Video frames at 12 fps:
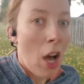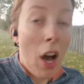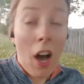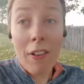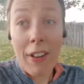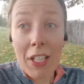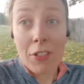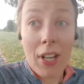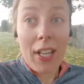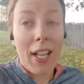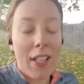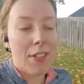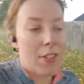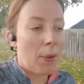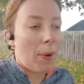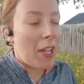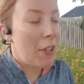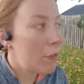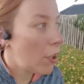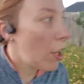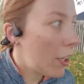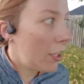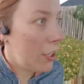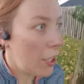heart rate training, so where you
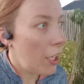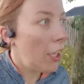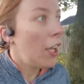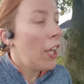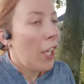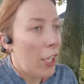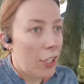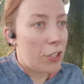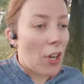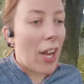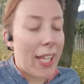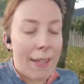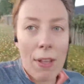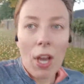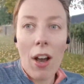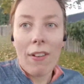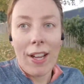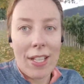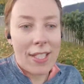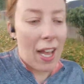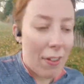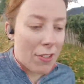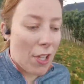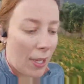run and you try and keep your heart rate
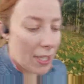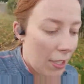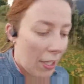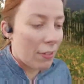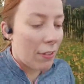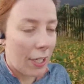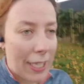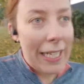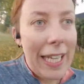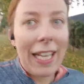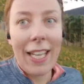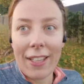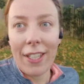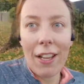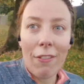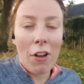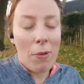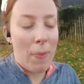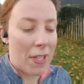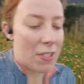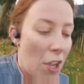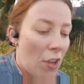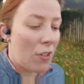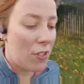down, so clearly in the aerobic
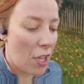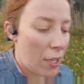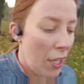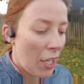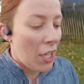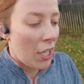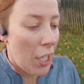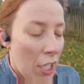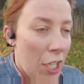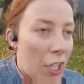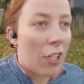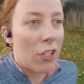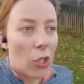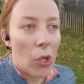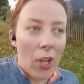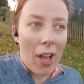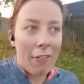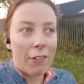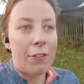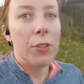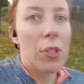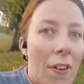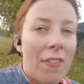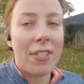zone, so you can talk, have a
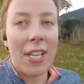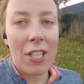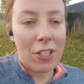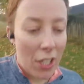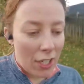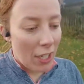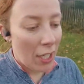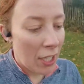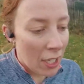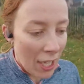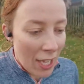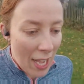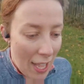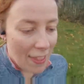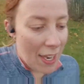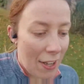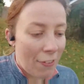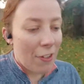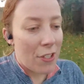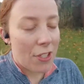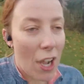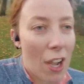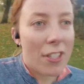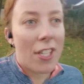full conversation. And then if your
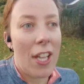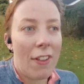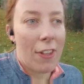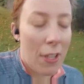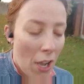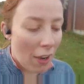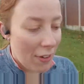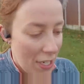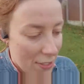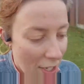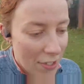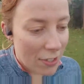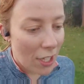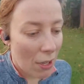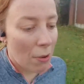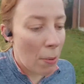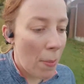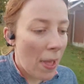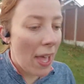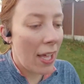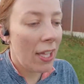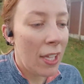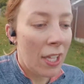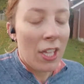heart rate starts to go up a bit,
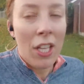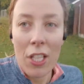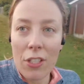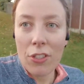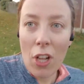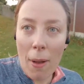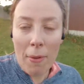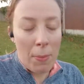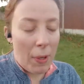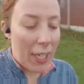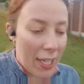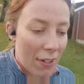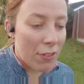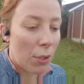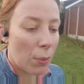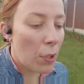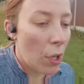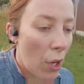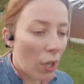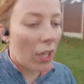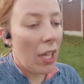you stop, you bring it down to a walk.